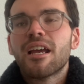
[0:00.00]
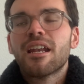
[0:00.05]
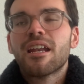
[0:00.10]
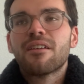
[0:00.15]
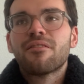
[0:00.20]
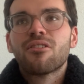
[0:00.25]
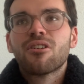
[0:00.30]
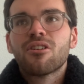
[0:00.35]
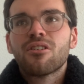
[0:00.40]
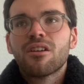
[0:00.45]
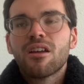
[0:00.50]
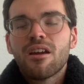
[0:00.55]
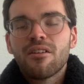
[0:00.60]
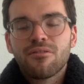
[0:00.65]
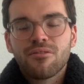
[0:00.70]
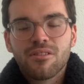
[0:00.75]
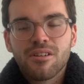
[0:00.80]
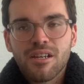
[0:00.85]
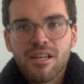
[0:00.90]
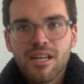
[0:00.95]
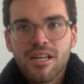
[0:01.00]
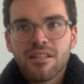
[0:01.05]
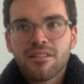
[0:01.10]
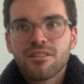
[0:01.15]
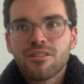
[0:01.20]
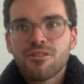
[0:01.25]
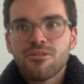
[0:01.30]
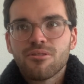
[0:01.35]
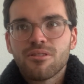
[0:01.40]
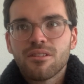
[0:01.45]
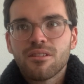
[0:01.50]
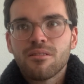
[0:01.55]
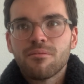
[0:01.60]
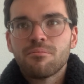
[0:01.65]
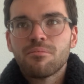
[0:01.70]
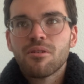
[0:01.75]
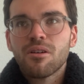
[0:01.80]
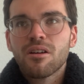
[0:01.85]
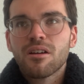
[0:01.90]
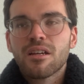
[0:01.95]
and I've heard every excuse in the
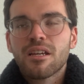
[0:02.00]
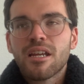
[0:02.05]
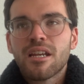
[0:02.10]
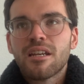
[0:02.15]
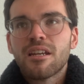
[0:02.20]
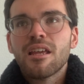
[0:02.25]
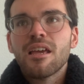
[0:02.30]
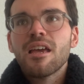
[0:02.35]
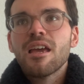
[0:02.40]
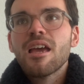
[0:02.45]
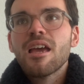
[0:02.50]
book, and